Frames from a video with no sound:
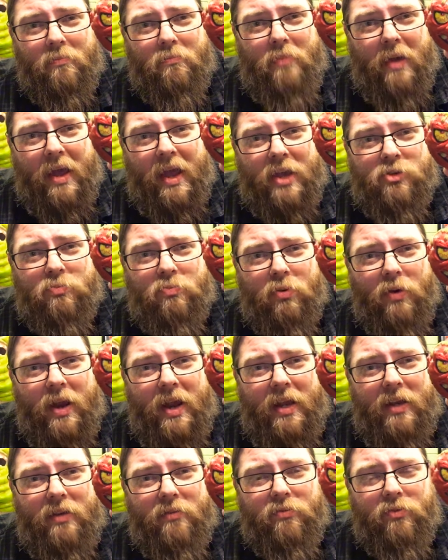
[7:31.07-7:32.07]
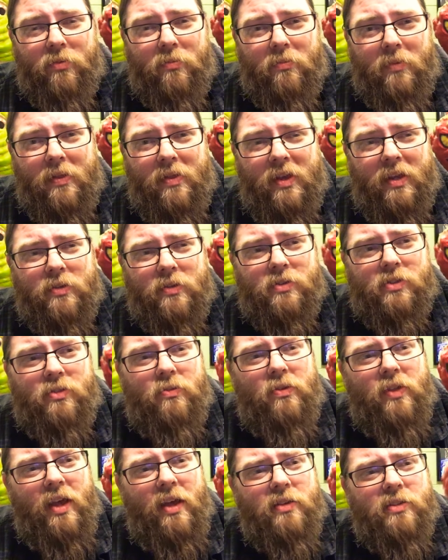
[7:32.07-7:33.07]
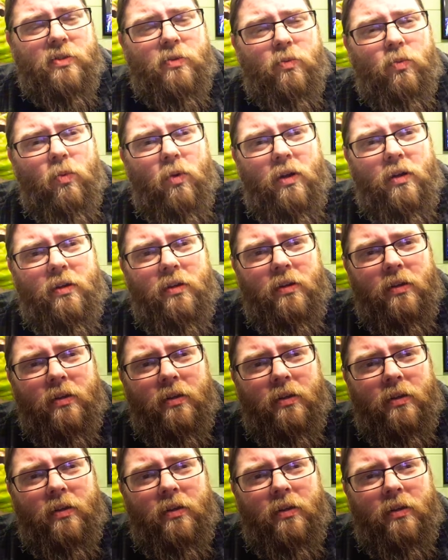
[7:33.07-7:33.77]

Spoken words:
Bash Brain from, I think it was 2001.